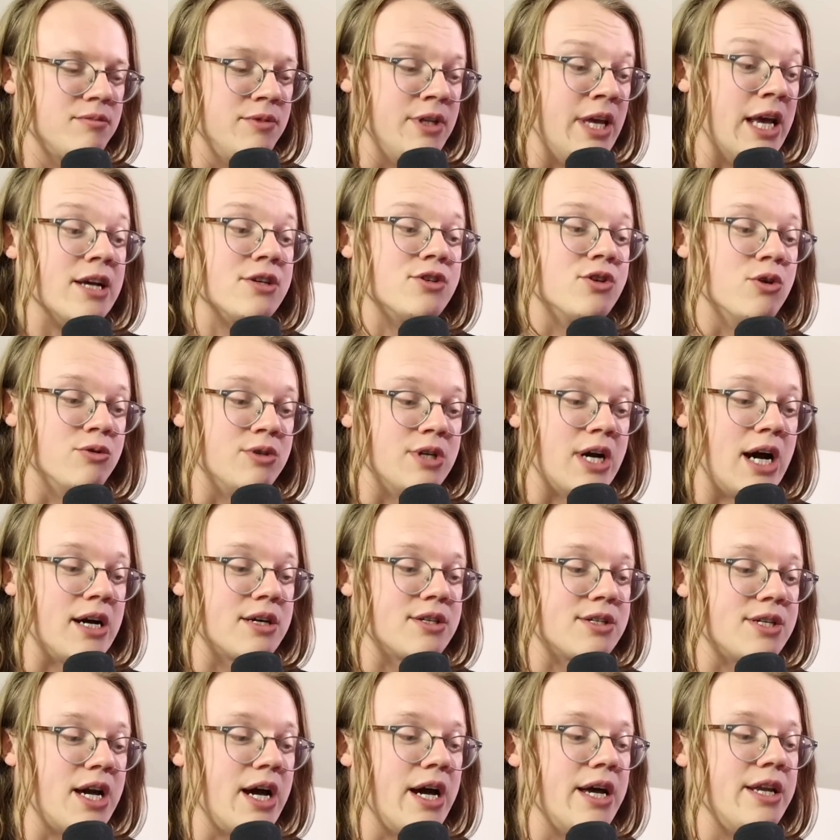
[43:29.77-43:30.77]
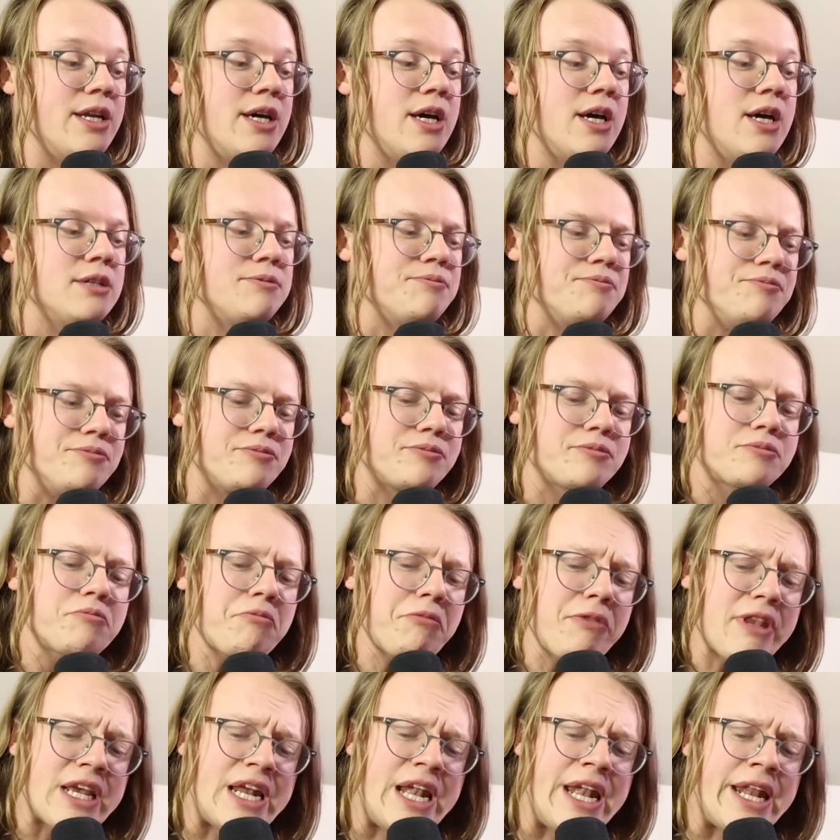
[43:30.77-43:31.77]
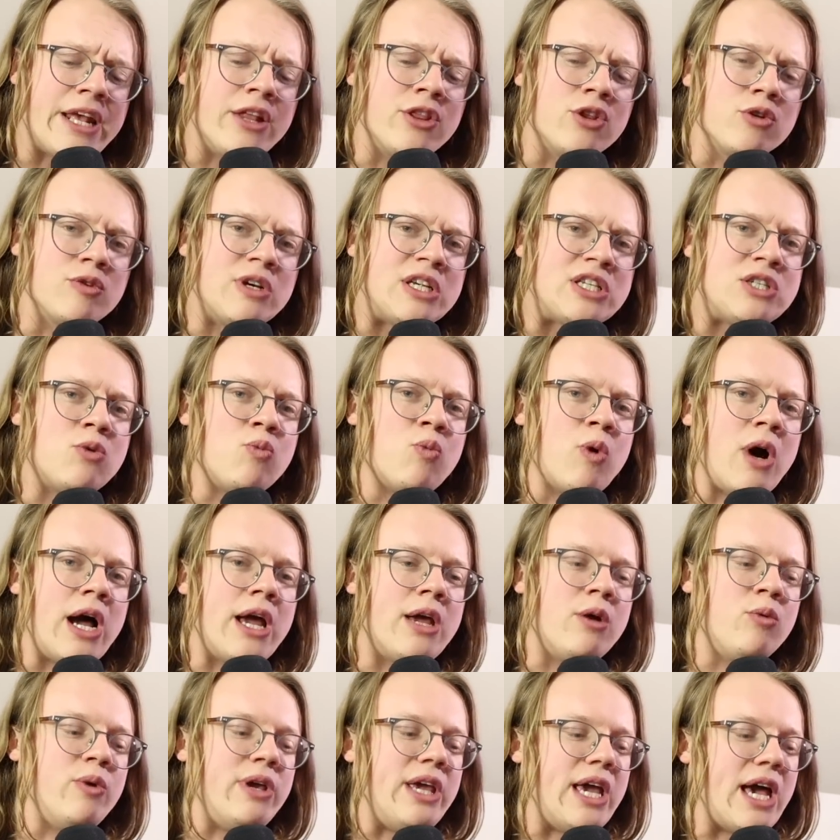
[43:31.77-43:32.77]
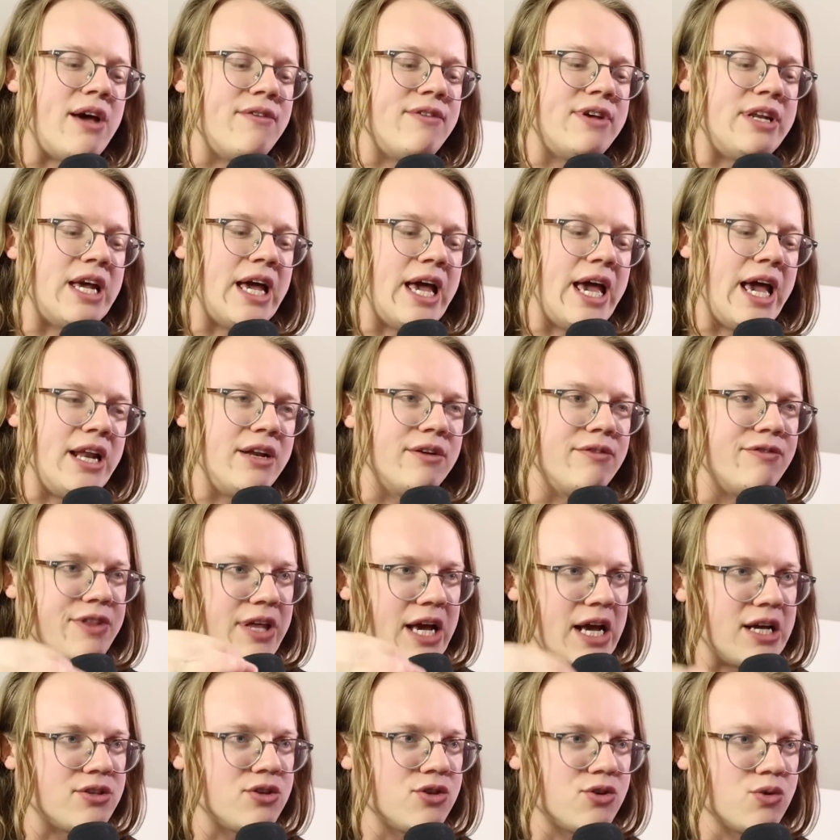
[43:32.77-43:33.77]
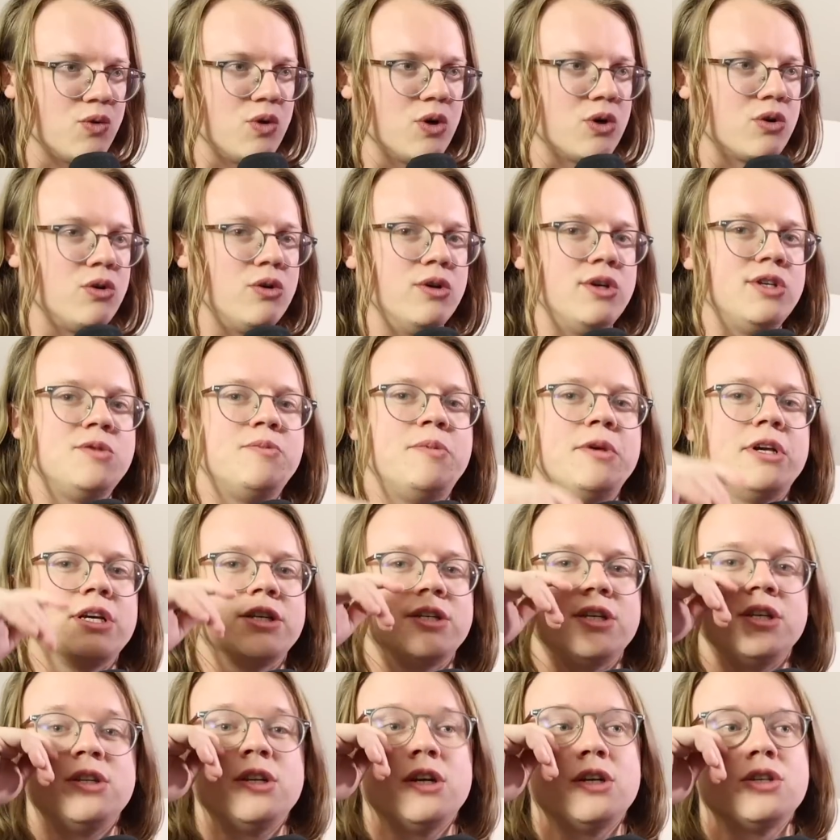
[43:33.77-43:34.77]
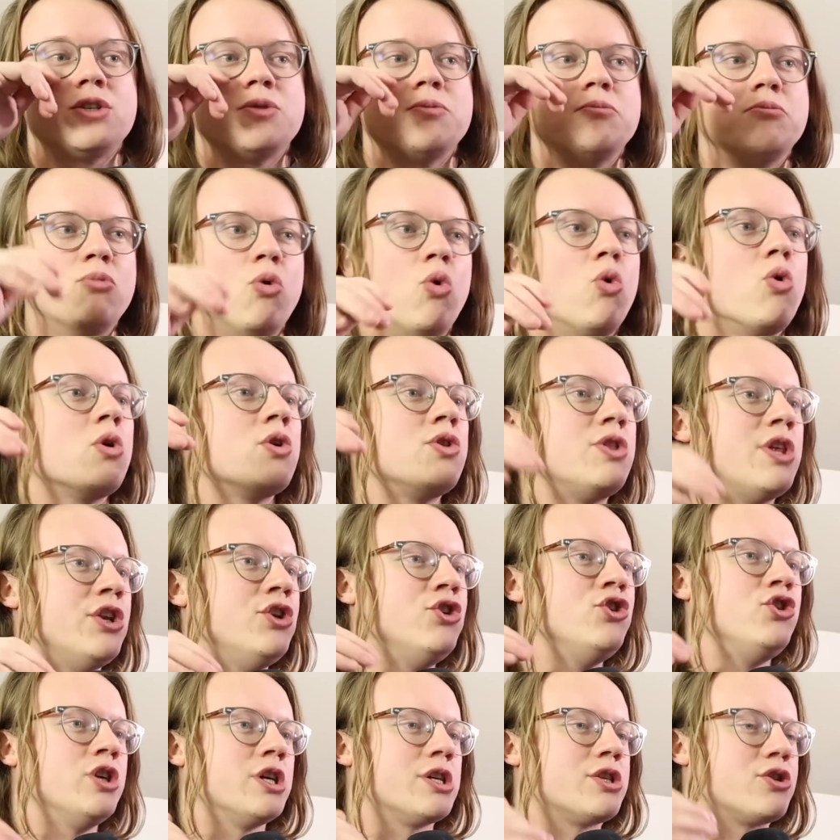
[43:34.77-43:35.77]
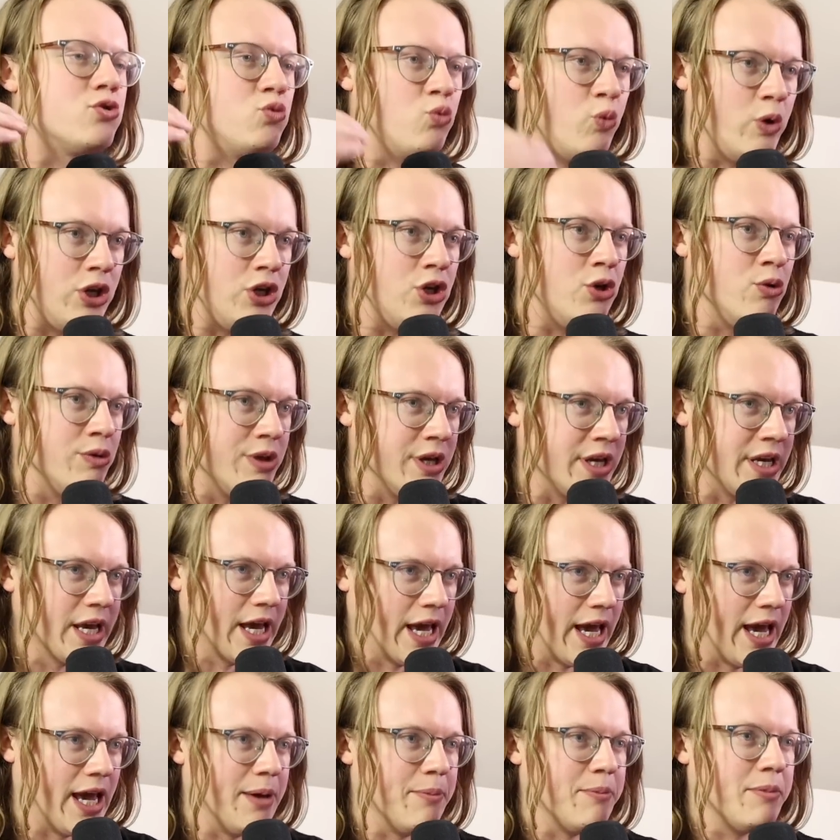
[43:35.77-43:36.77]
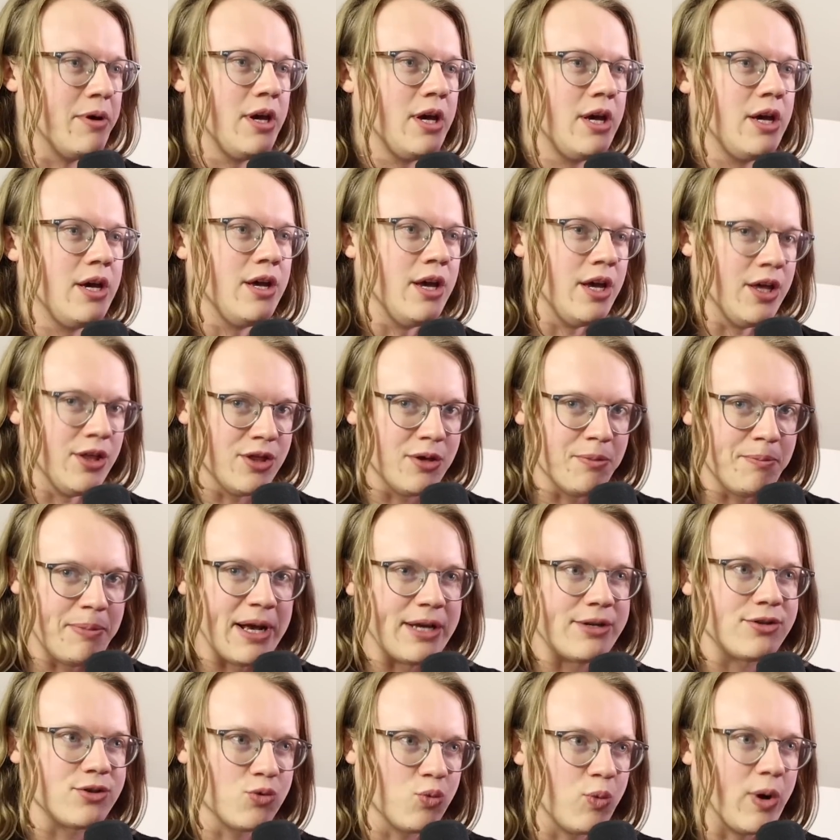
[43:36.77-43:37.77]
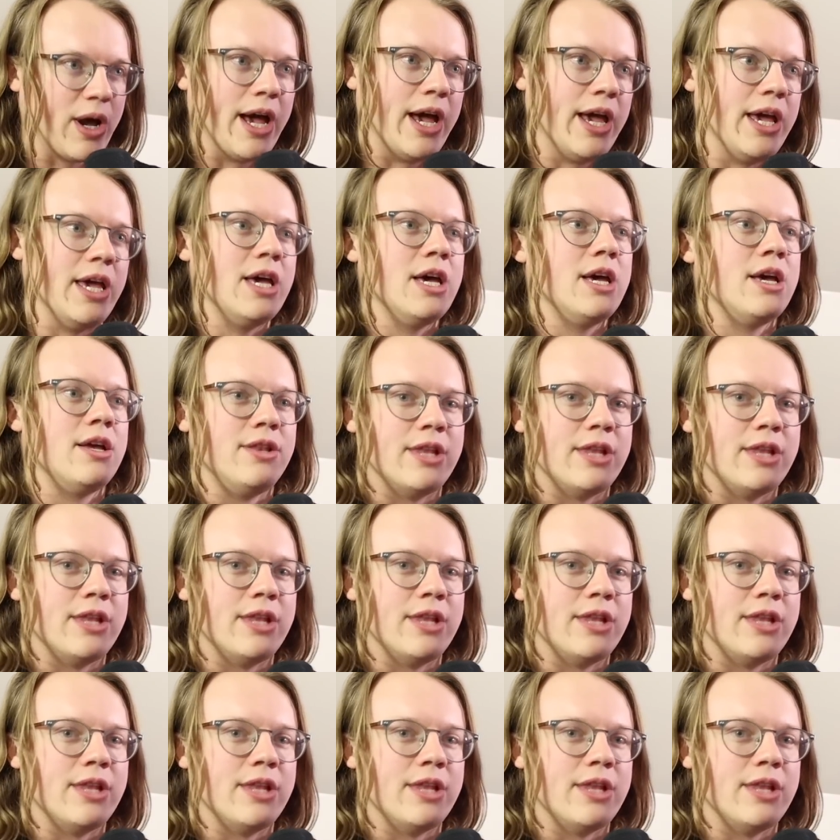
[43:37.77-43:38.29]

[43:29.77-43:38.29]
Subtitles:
Yeah, so Dockside... And again, the reason why we have it ahead of Thassa's Oracle is because it does more than just win you the game in the best way.